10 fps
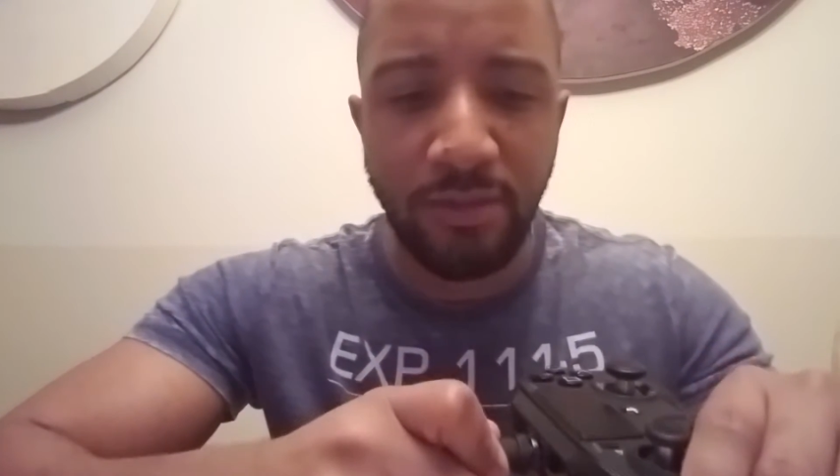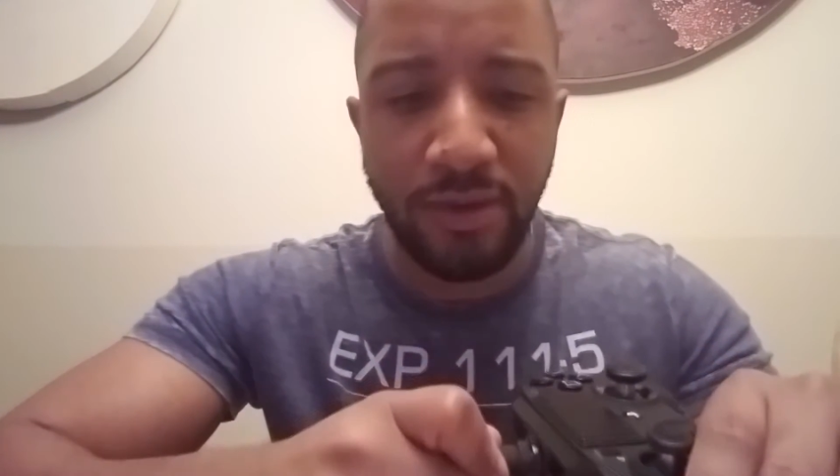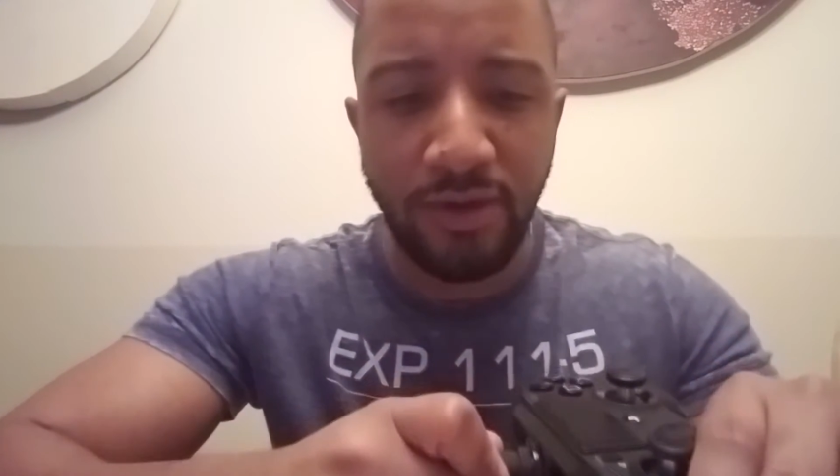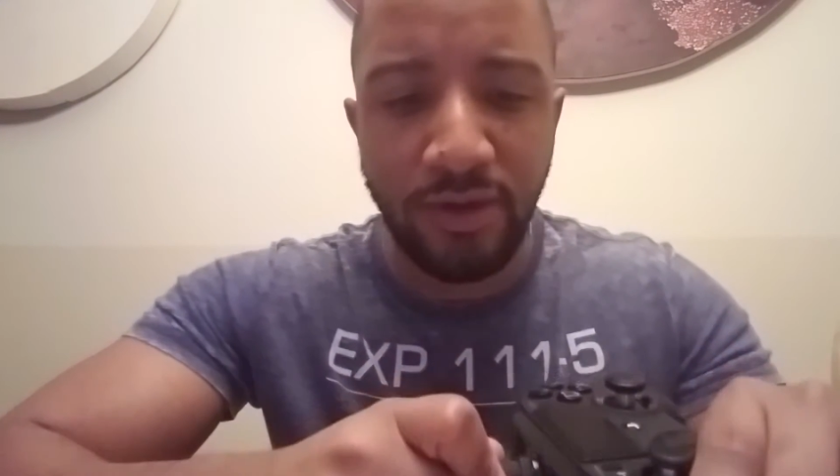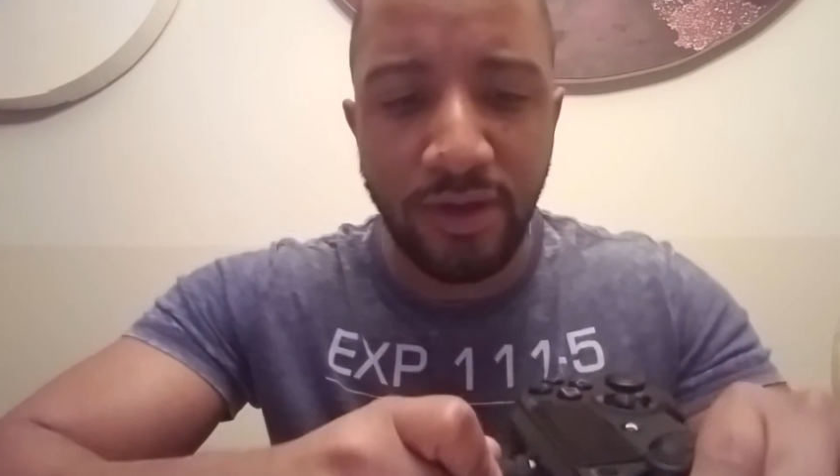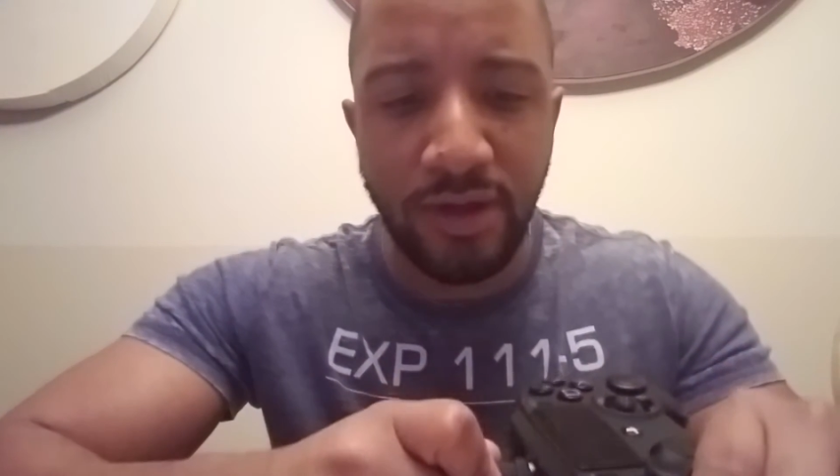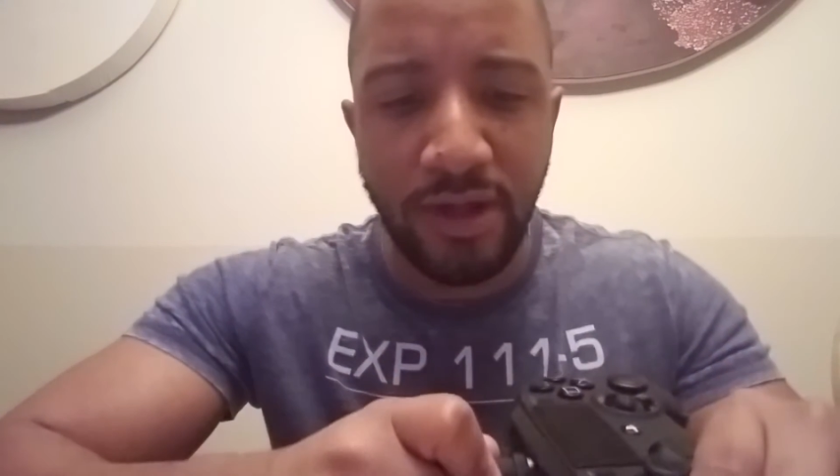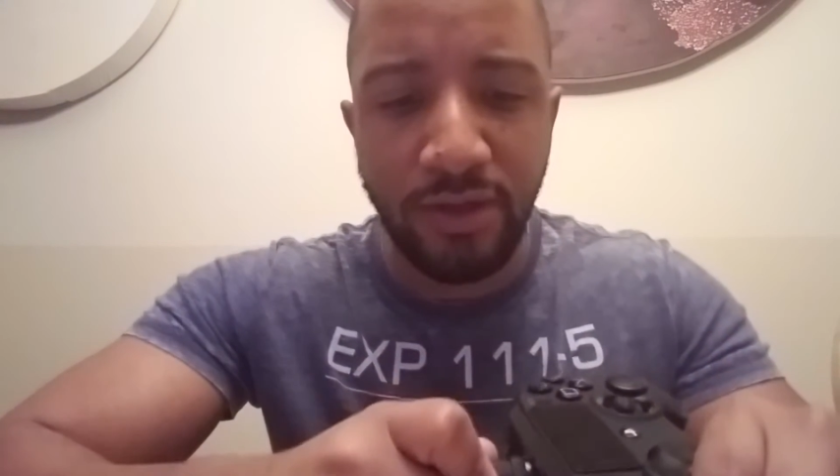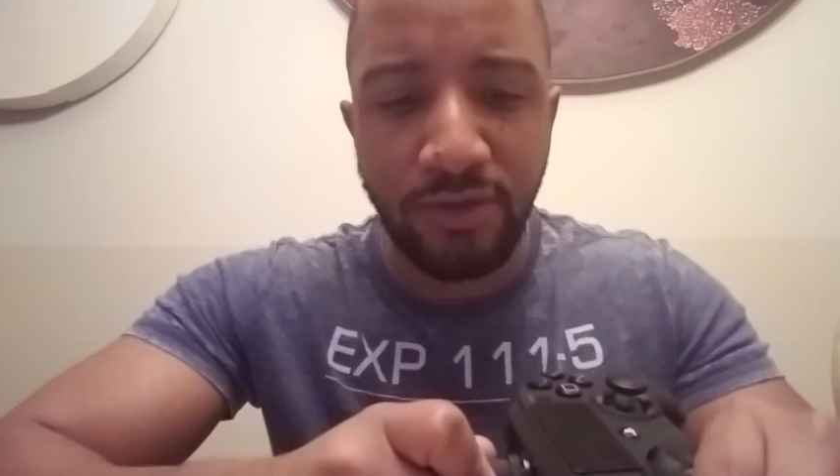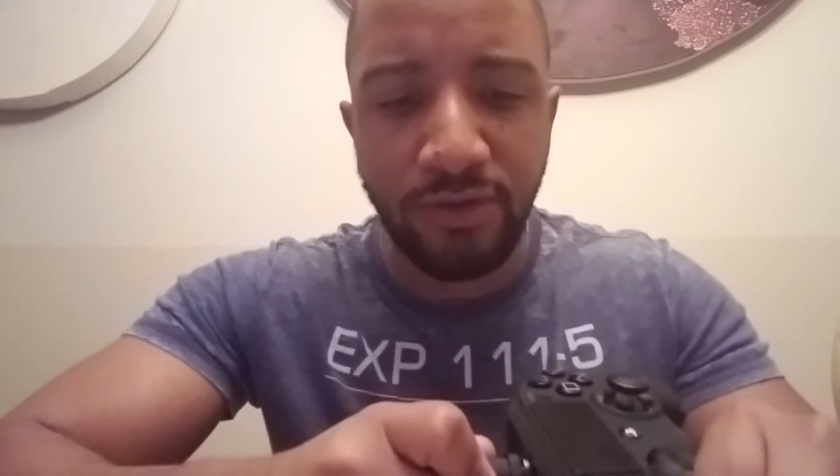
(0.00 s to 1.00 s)
American
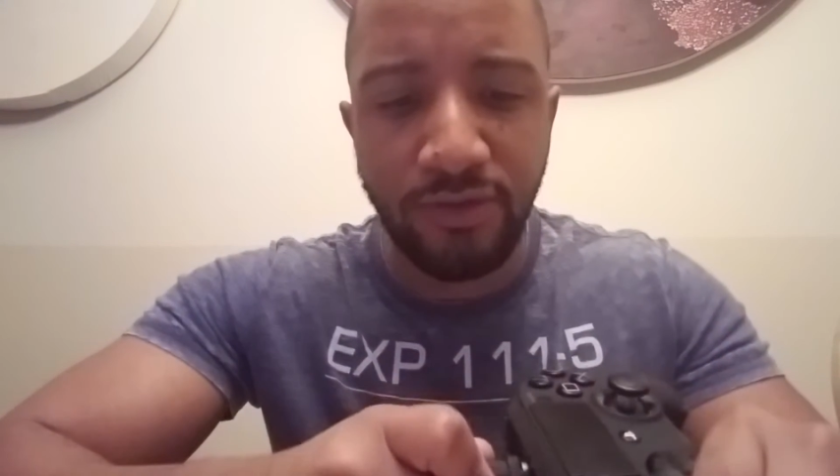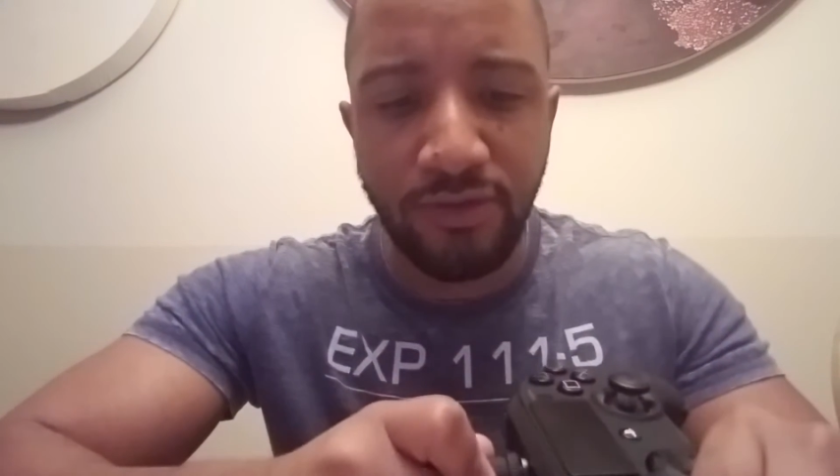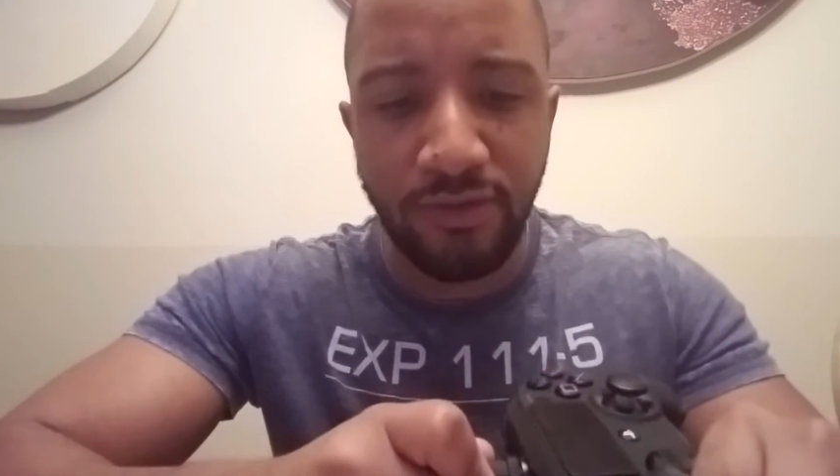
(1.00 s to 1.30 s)
dollars